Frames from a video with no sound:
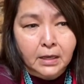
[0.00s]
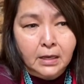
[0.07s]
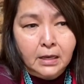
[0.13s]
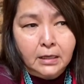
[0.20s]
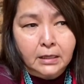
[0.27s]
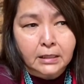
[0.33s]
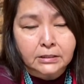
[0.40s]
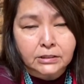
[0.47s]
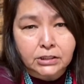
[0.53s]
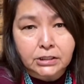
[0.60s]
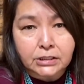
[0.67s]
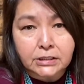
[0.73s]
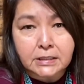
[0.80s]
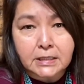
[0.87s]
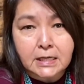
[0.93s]
hiji
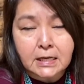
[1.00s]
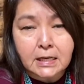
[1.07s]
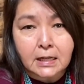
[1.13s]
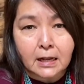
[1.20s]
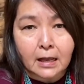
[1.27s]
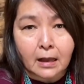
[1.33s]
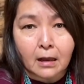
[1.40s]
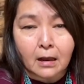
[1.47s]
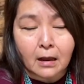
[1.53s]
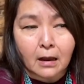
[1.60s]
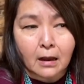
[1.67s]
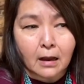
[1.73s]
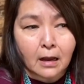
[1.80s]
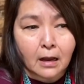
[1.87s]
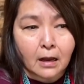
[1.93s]
tile
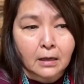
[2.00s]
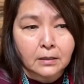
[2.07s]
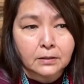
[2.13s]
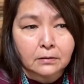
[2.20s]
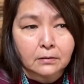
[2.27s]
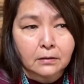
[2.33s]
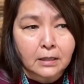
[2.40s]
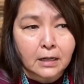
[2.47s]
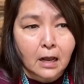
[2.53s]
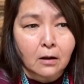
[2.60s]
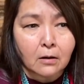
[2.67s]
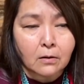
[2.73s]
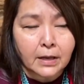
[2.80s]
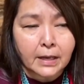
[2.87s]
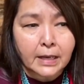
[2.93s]
ado
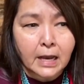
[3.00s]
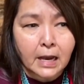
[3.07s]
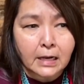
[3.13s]
laho I